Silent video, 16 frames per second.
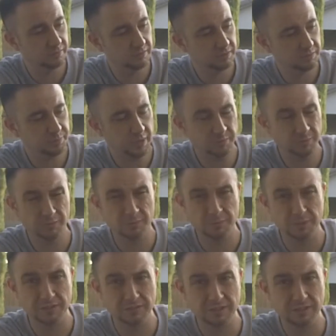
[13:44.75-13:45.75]
It's probably one of
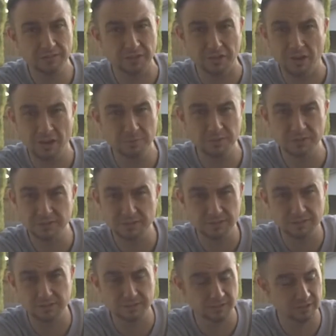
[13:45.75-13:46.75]
my favorite comics
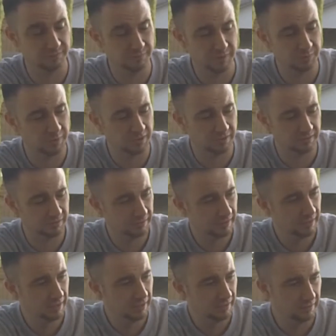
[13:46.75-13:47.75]
just because it's
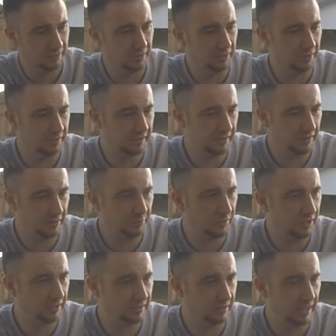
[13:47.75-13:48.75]
near and dear to
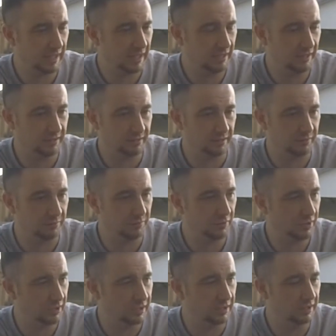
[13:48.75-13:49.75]
me because I had it as a
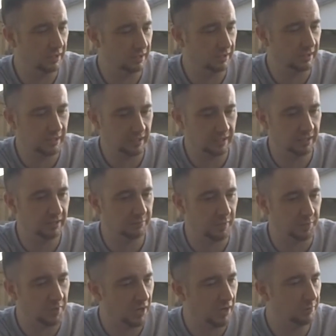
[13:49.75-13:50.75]
really young kid and
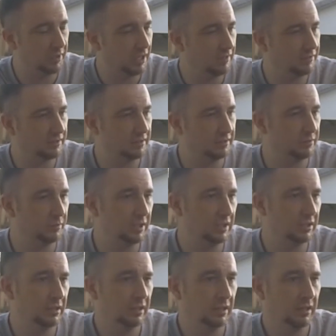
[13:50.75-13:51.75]
my mom gave it to
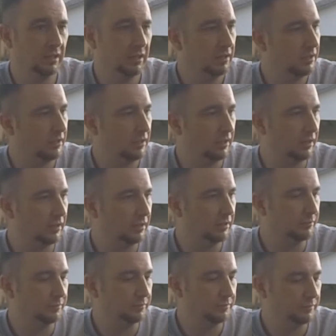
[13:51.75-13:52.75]
me.
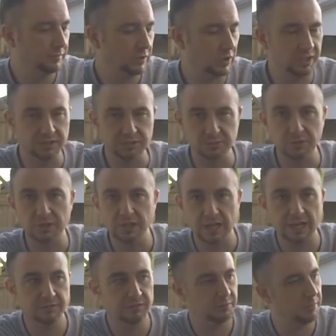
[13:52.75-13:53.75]
So I just wanted to
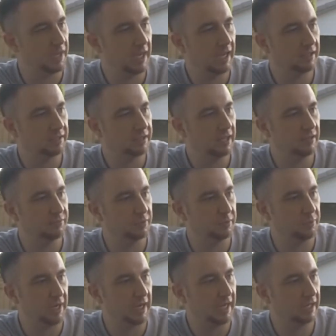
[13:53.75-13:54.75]
have it back, have
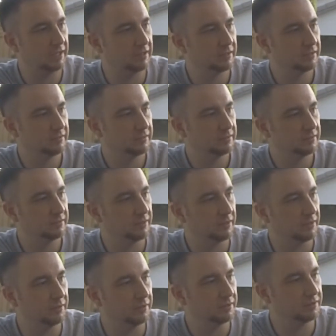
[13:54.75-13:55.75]
one back.
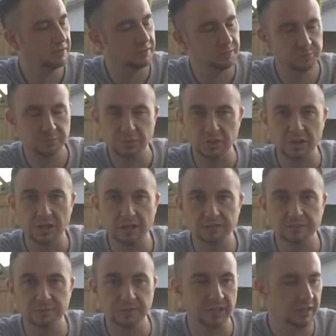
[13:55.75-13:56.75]
So this is pretty
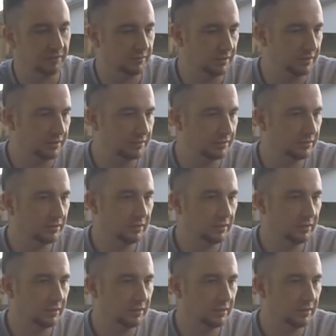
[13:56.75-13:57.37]
awesome to have this.